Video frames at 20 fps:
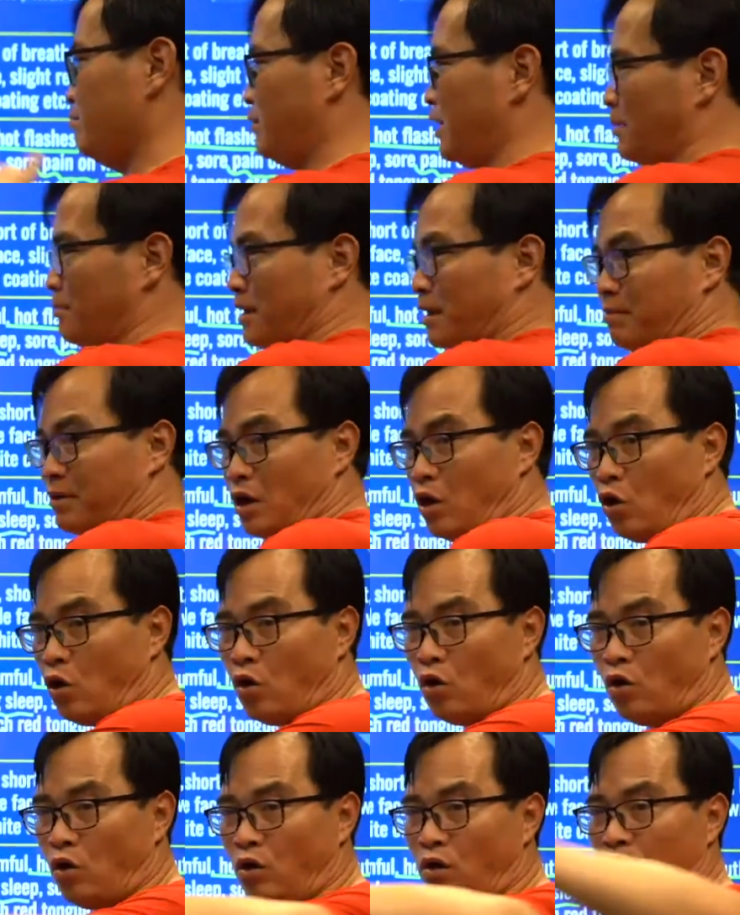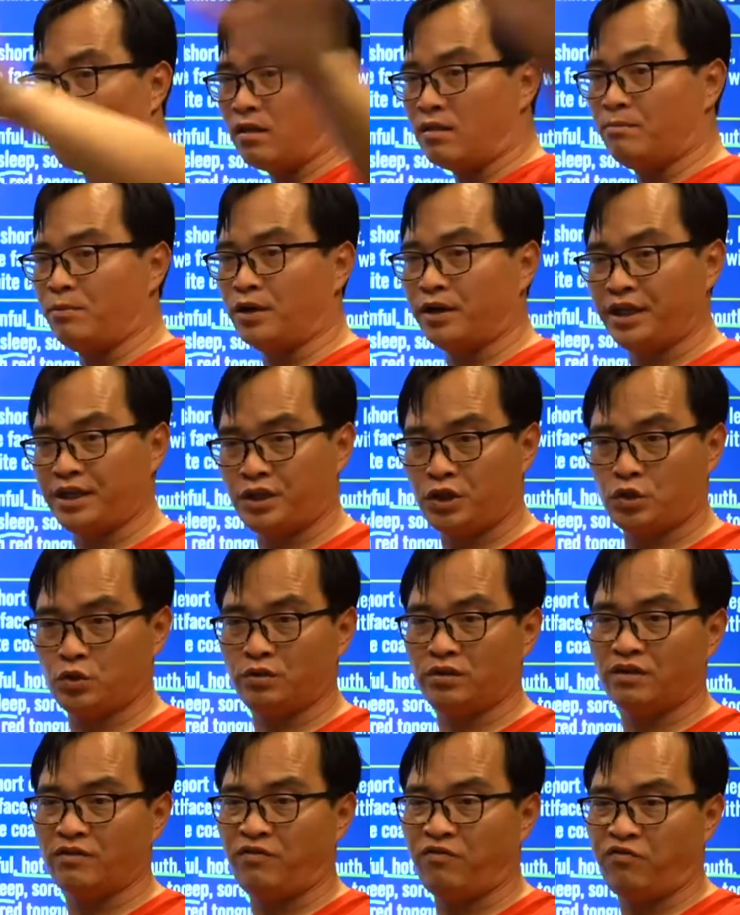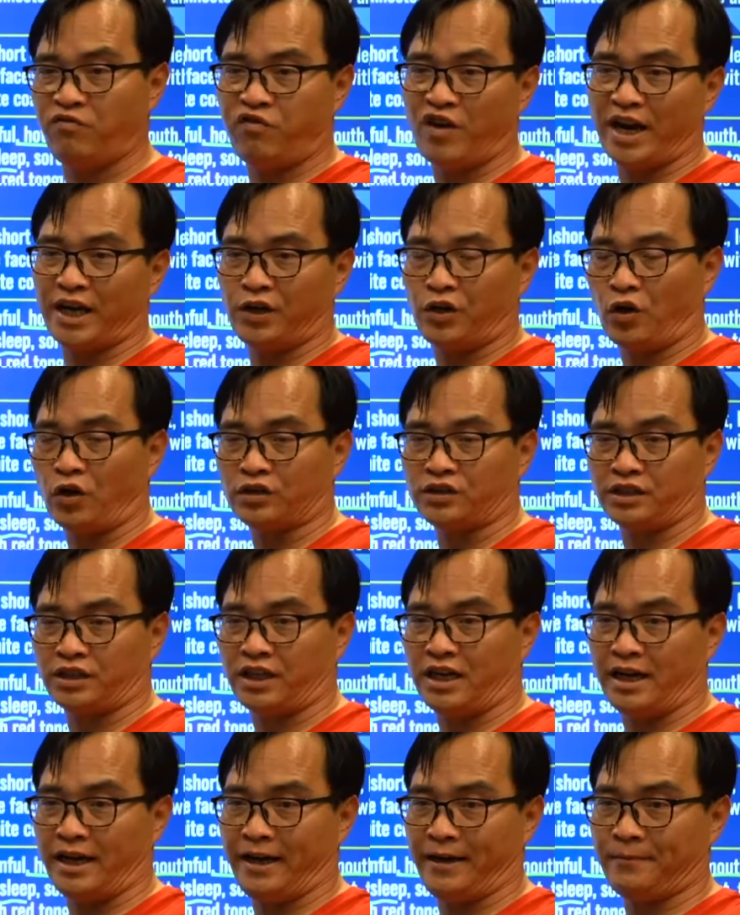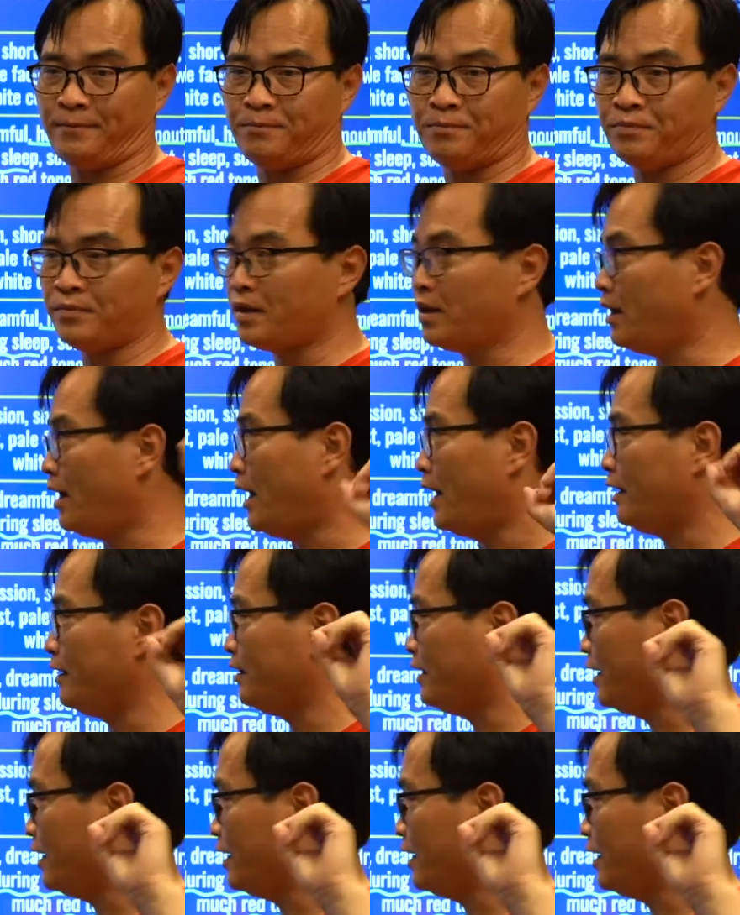blah blah blah, all of the body is showing the fire toxic high. And